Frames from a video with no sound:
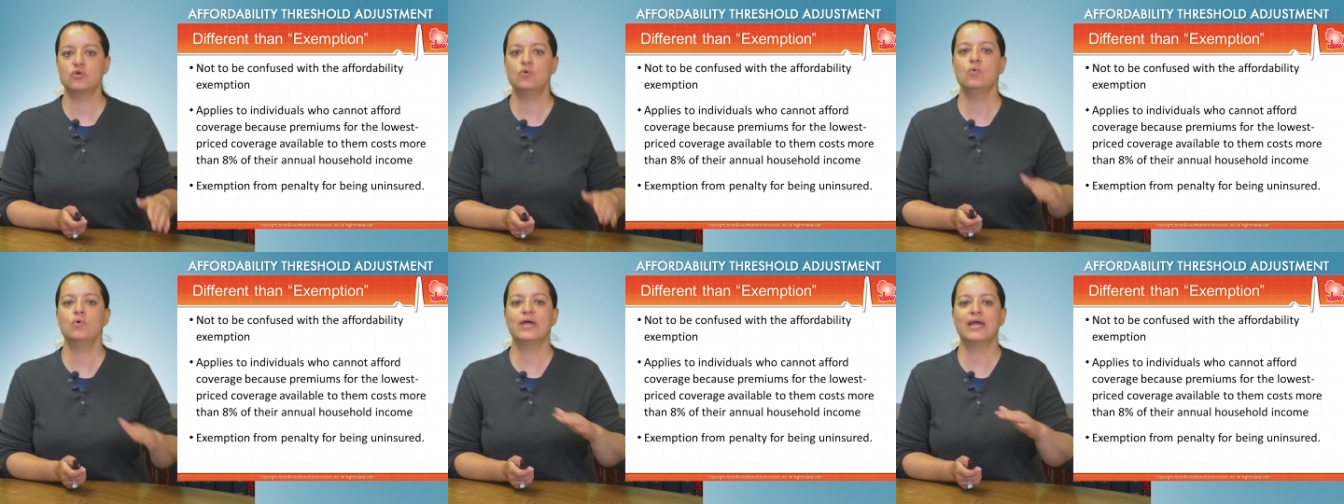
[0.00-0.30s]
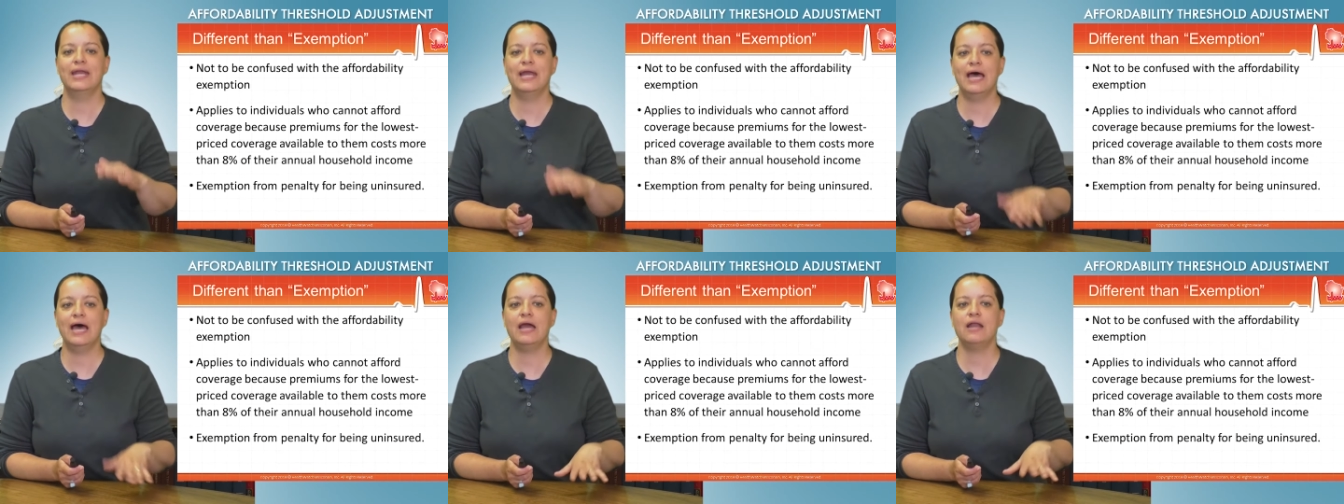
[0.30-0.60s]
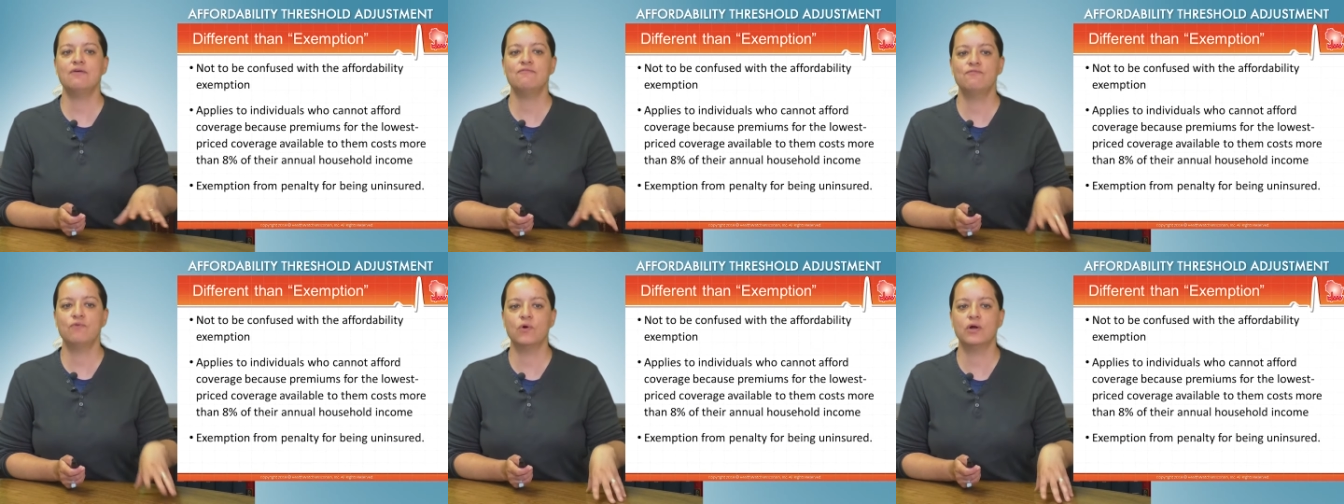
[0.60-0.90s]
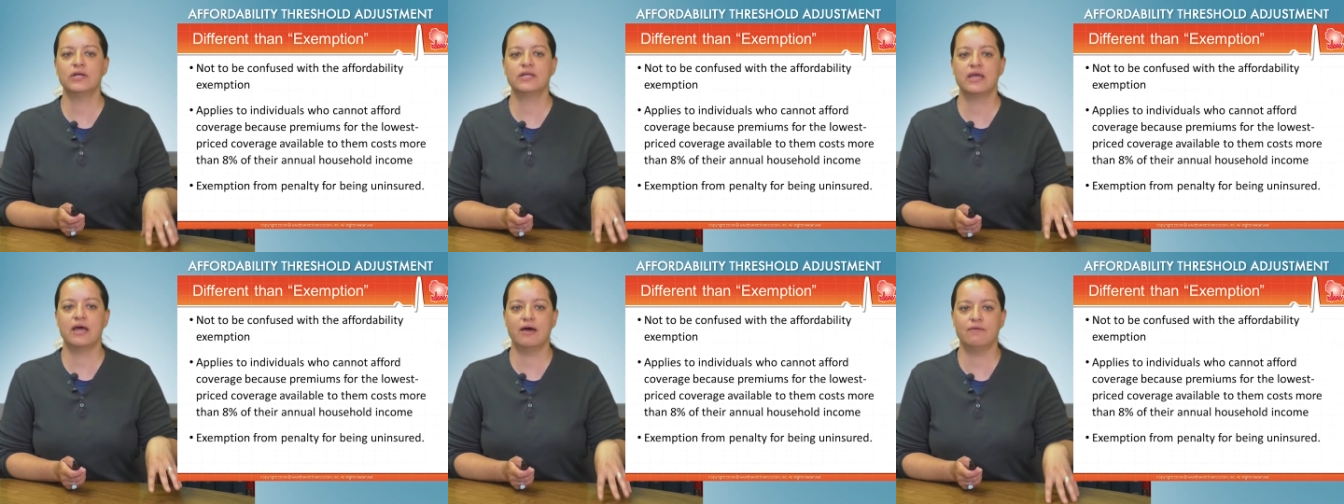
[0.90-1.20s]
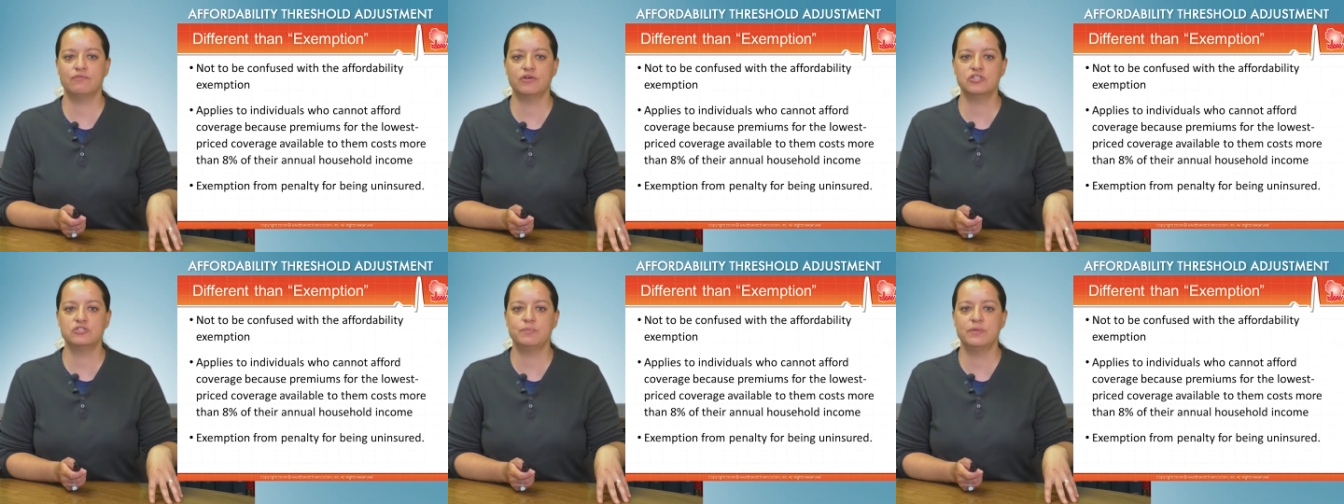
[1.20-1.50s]
who cannot afford
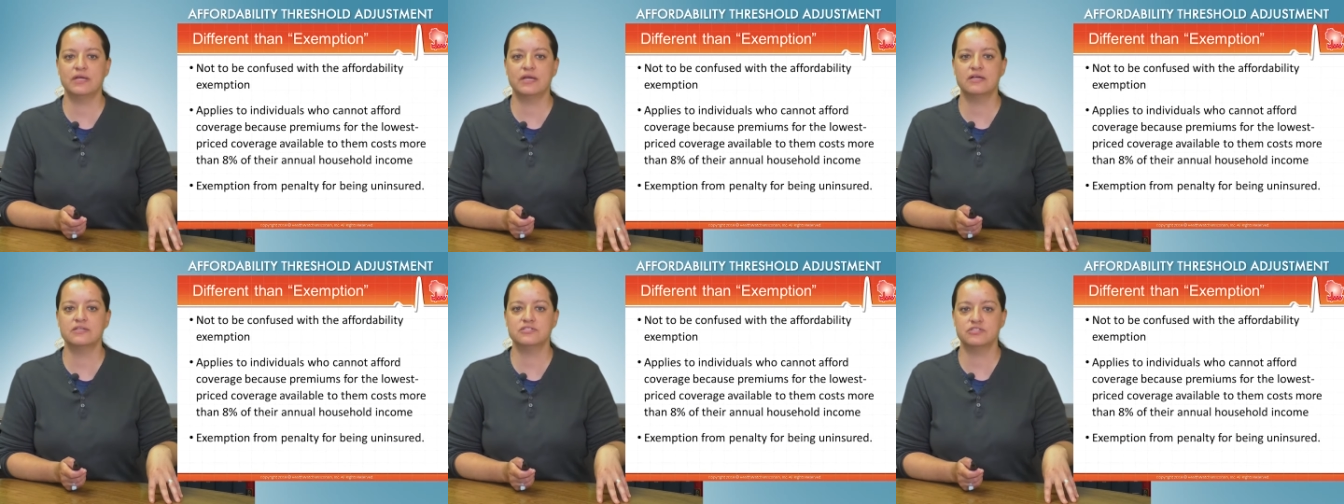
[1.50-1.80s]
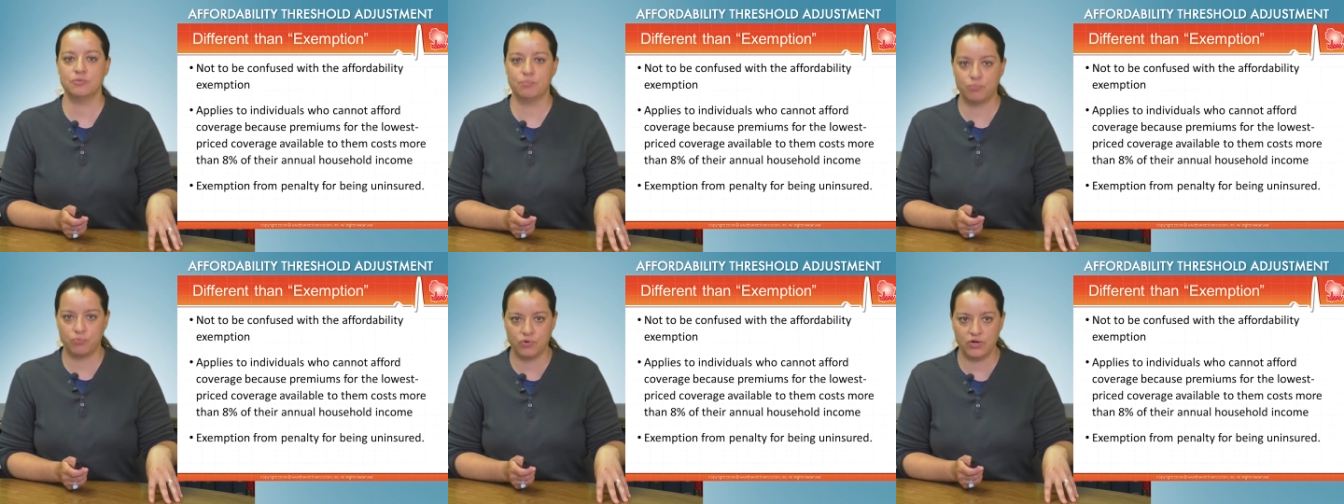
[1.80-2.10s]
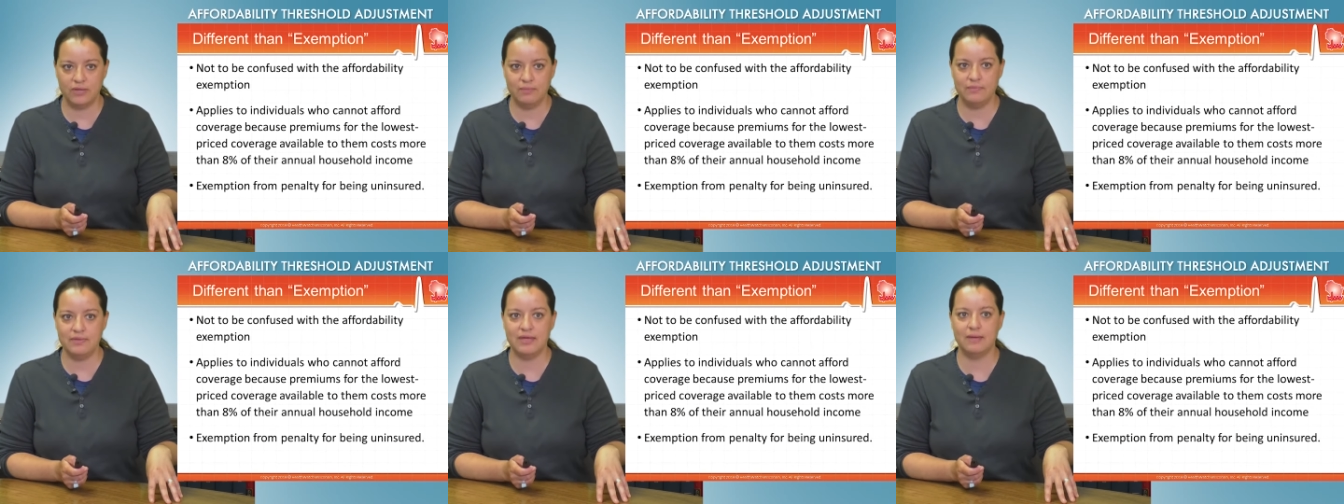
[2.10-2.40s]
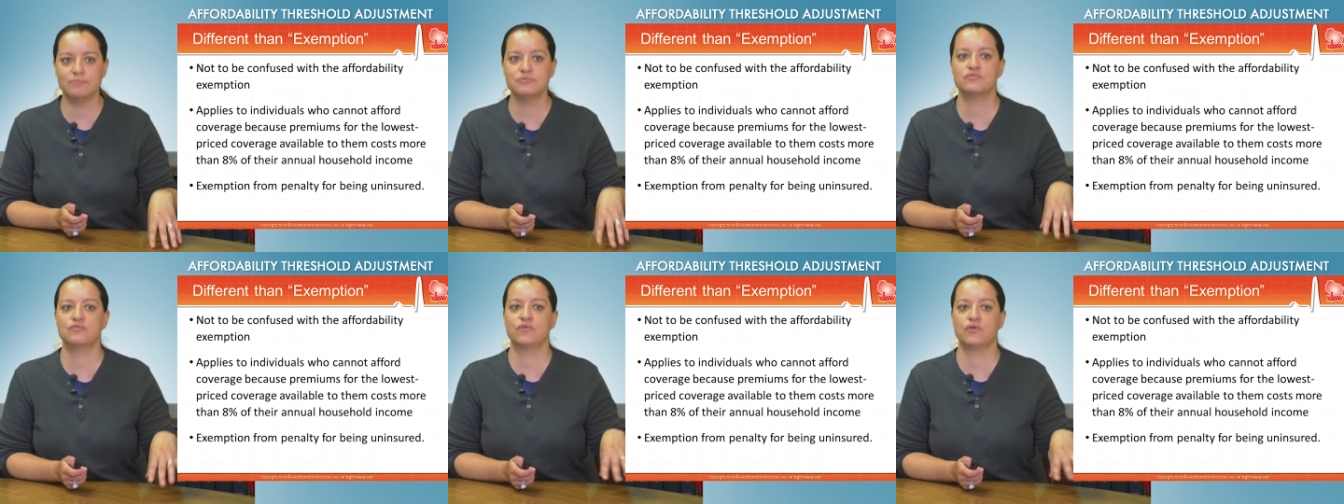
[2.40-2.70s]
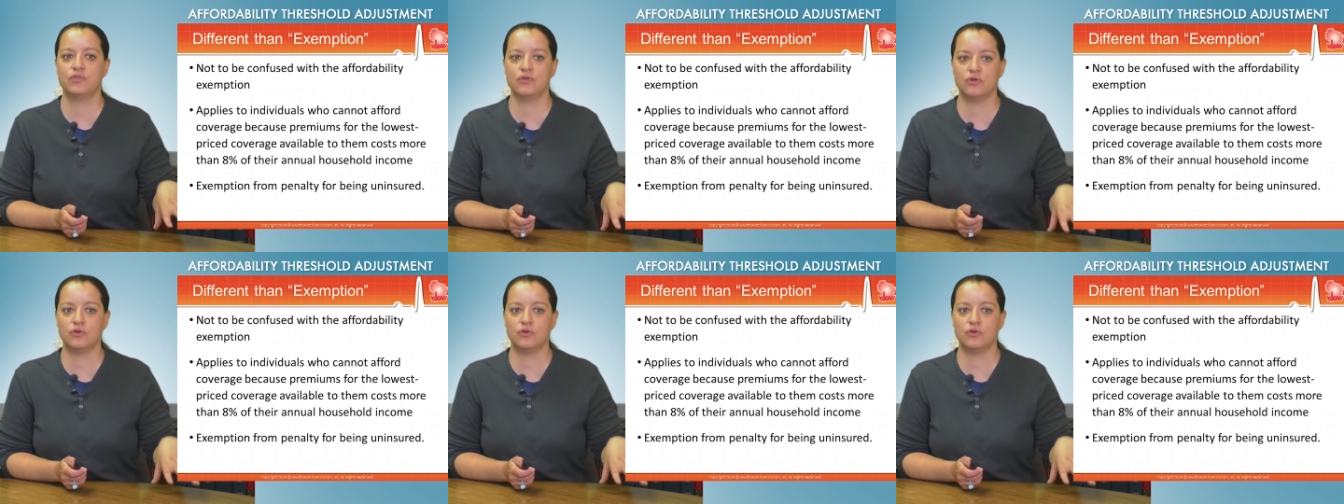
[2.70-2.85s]
coverage because the premiums for